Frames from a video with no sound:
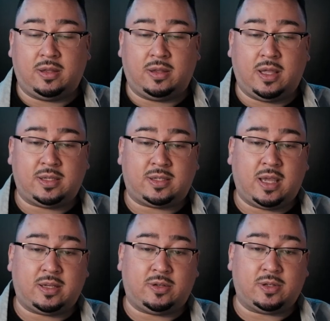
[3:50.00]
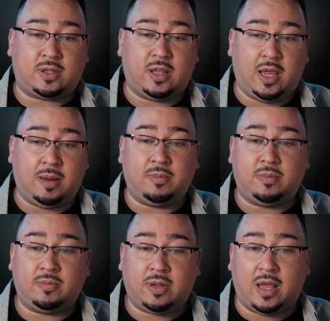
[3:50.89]
lay stake to claim
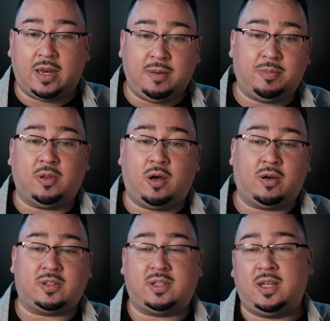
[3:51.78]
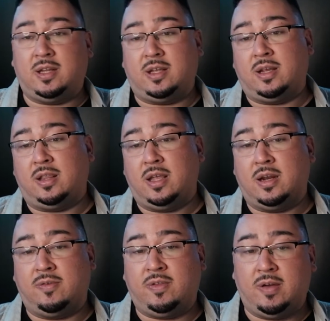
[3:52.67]
that he belongs in the elite
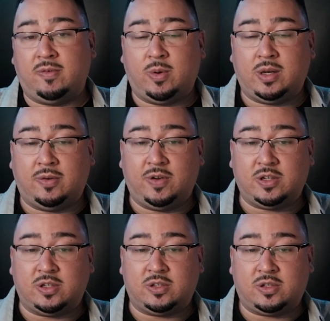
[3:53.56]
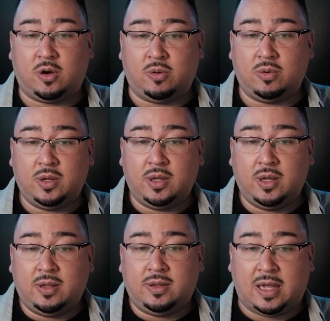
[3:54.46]
of the heavyweight division? So
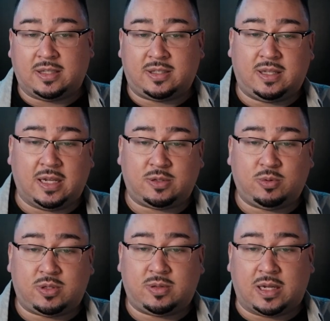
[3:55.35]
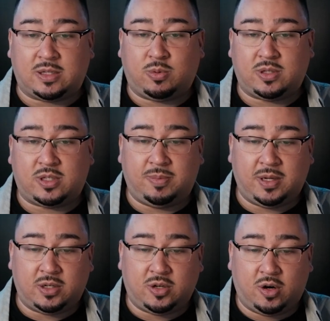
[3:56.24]
that's what's to be
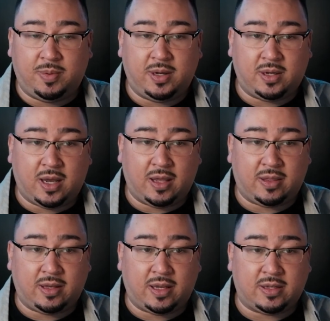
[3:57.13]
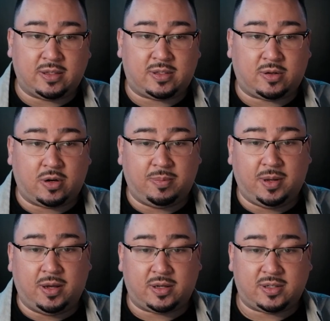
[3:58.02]
determined. I think that it's going to
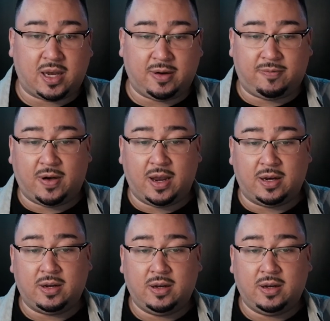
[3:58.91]
be an exciting fight.